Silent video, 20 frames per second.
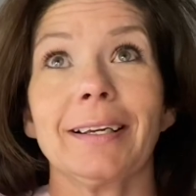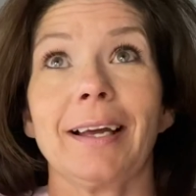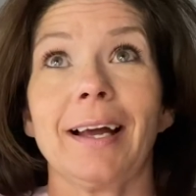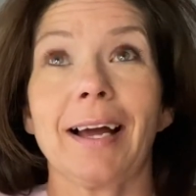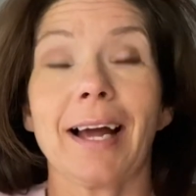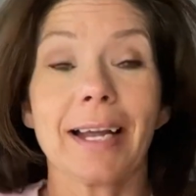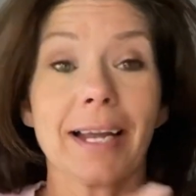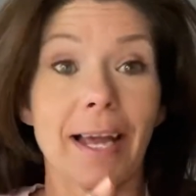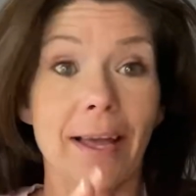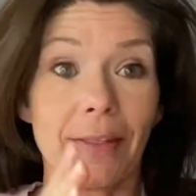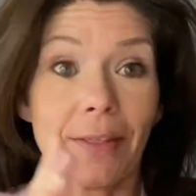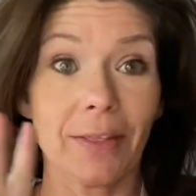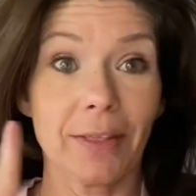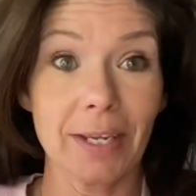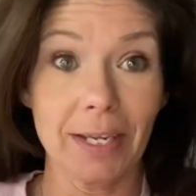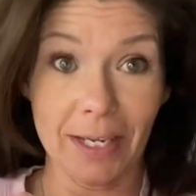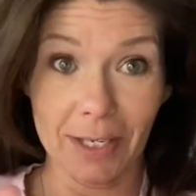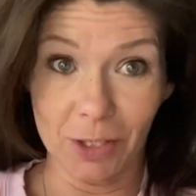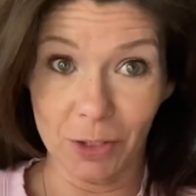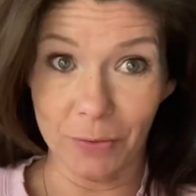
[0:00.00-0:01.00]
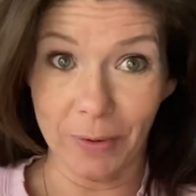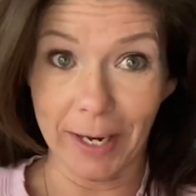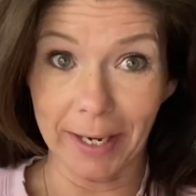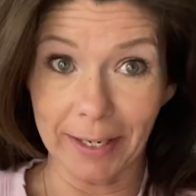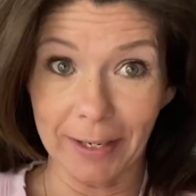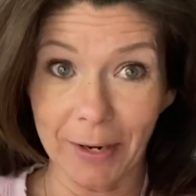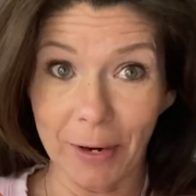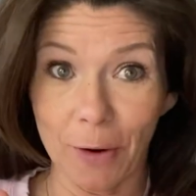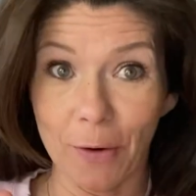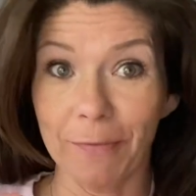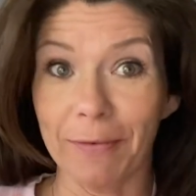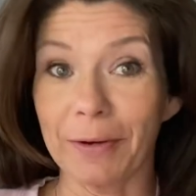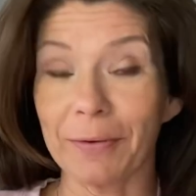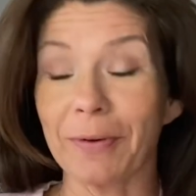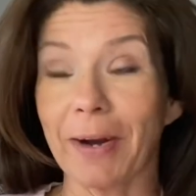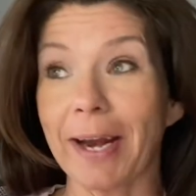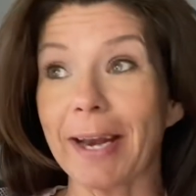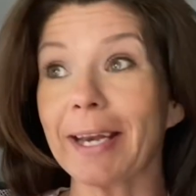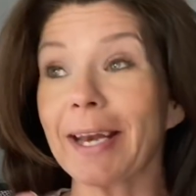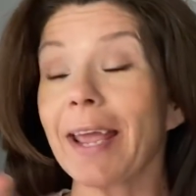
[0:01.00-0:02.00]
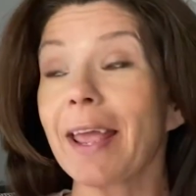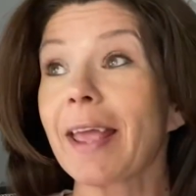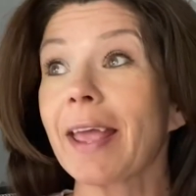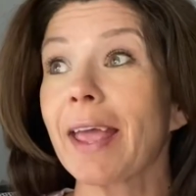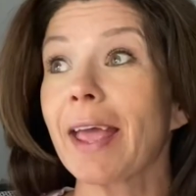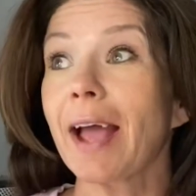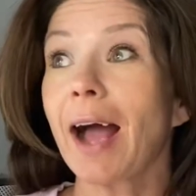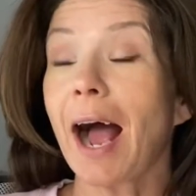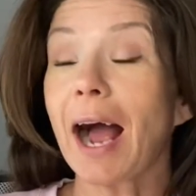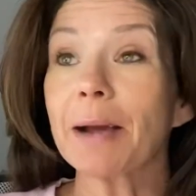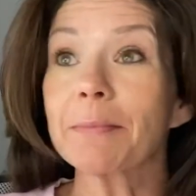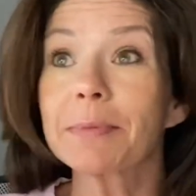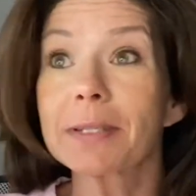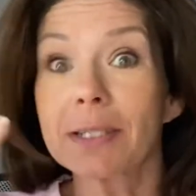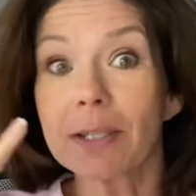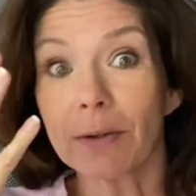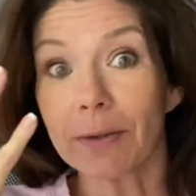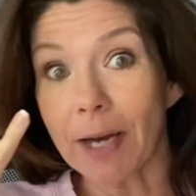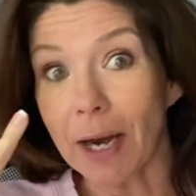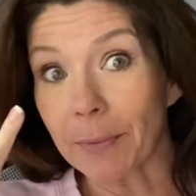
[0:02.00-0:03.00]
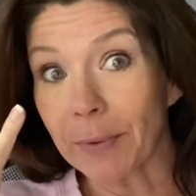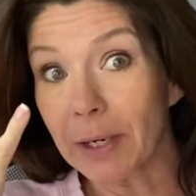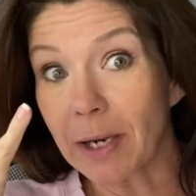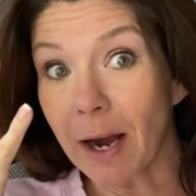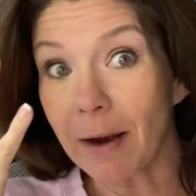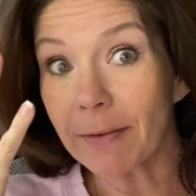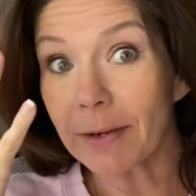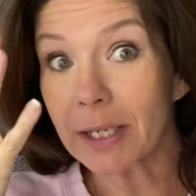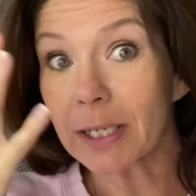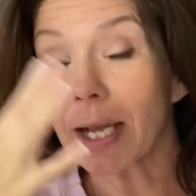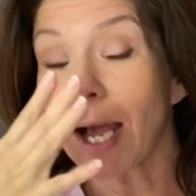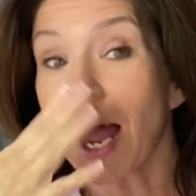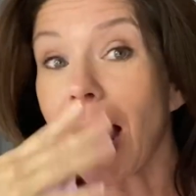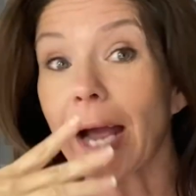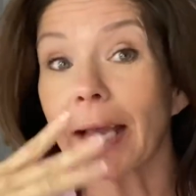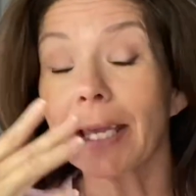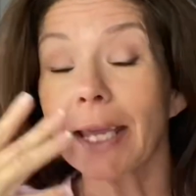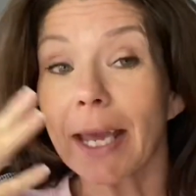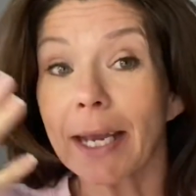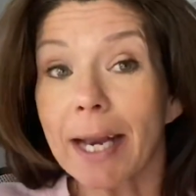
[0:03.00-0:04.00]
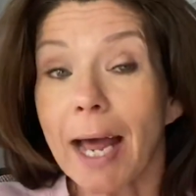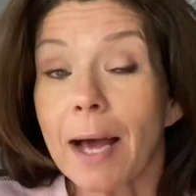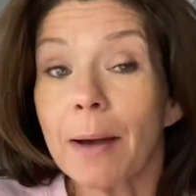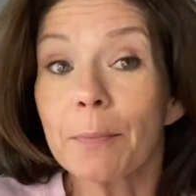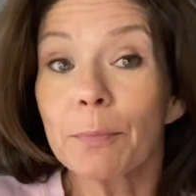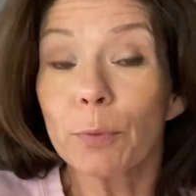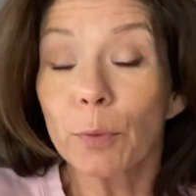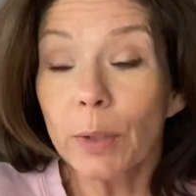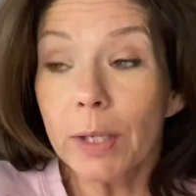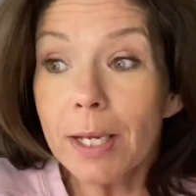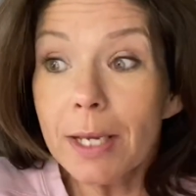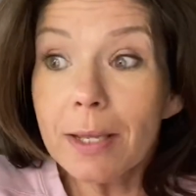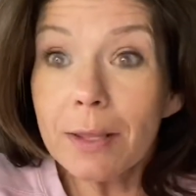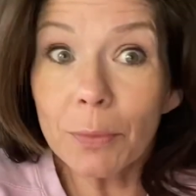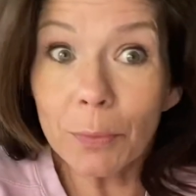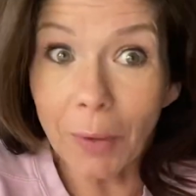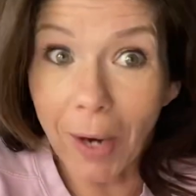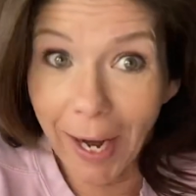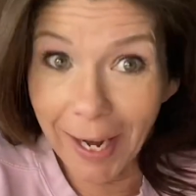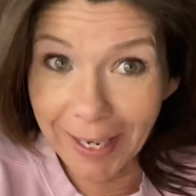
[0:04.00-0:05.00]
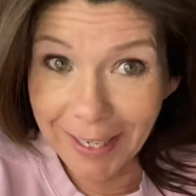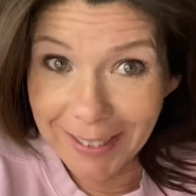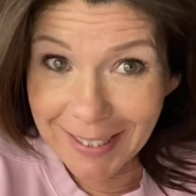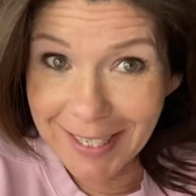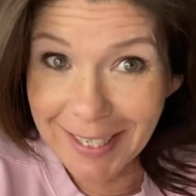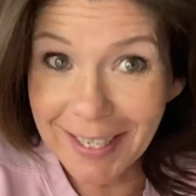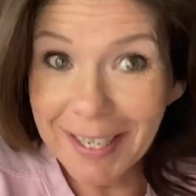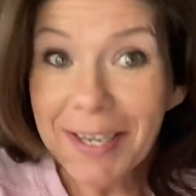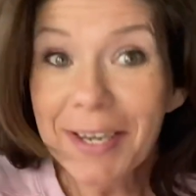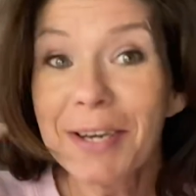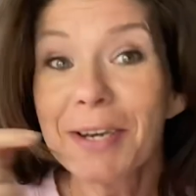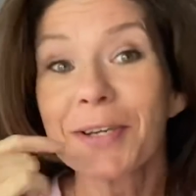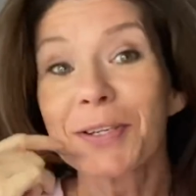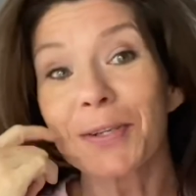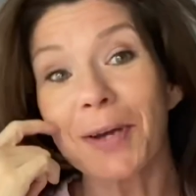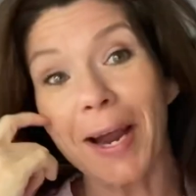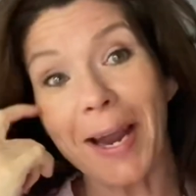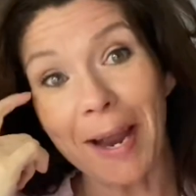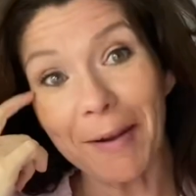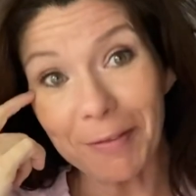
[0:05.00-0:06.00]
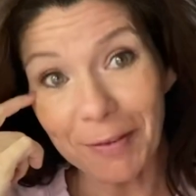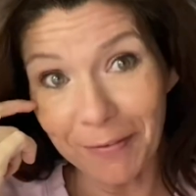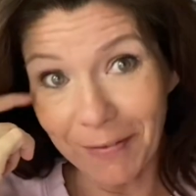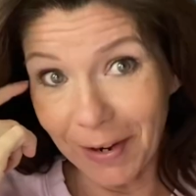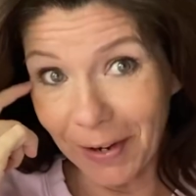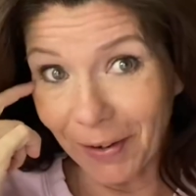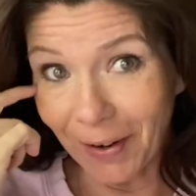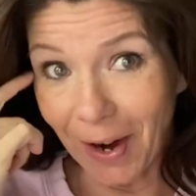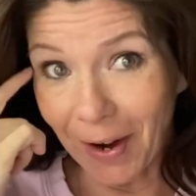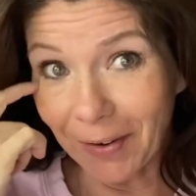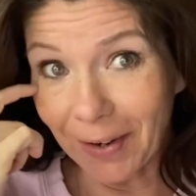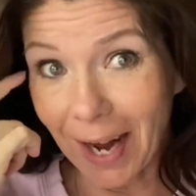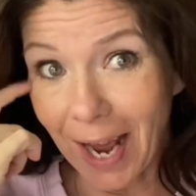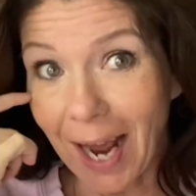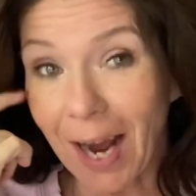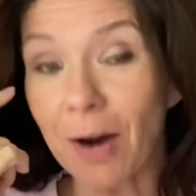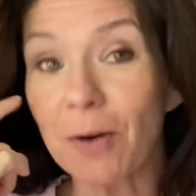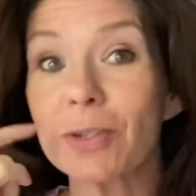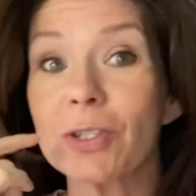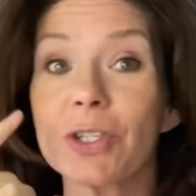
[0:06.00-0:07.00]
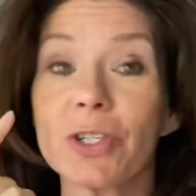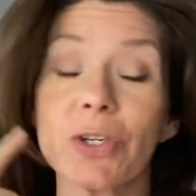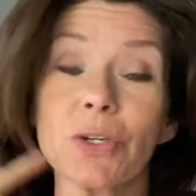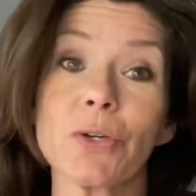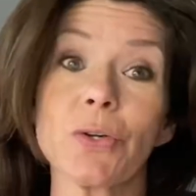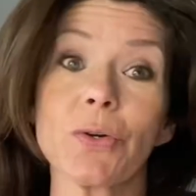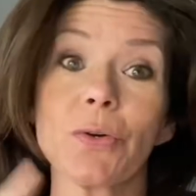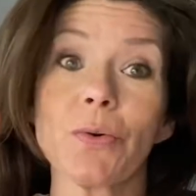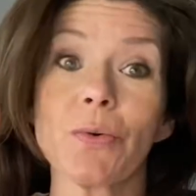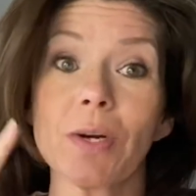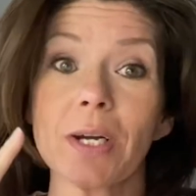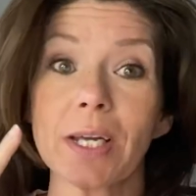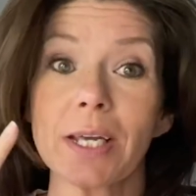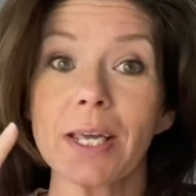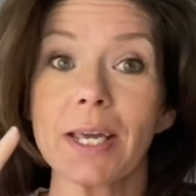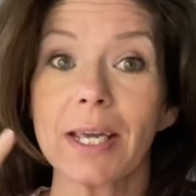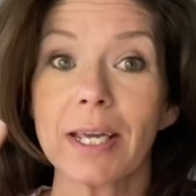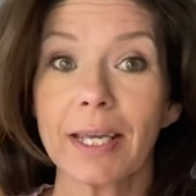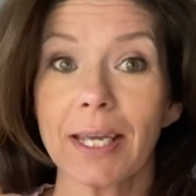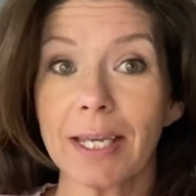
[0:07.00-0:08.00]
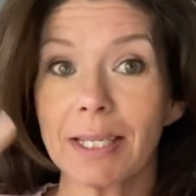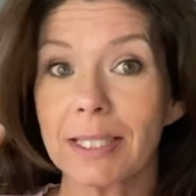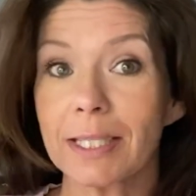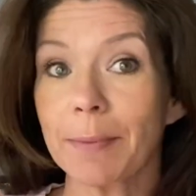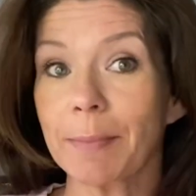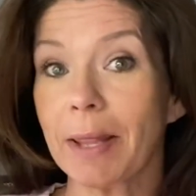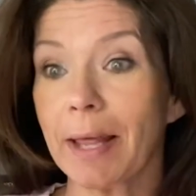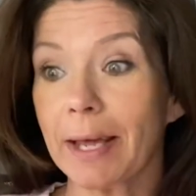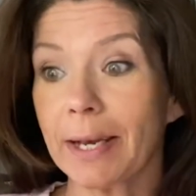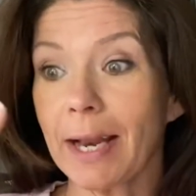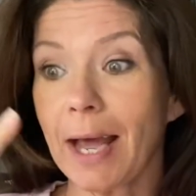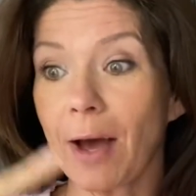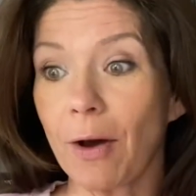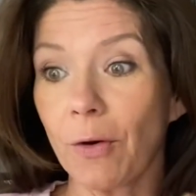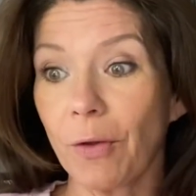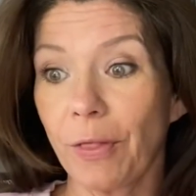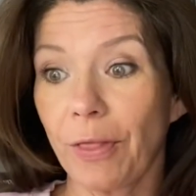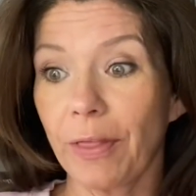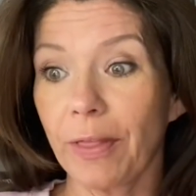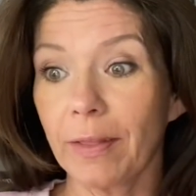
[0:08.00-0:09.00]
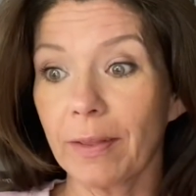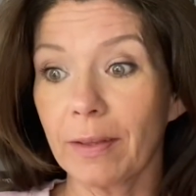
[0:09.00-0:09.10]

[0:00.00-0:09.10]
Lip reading: I got the dreaded COVID, right? I'm still not recovered. I cannot breathe right. So I have to figure out how to get some of that health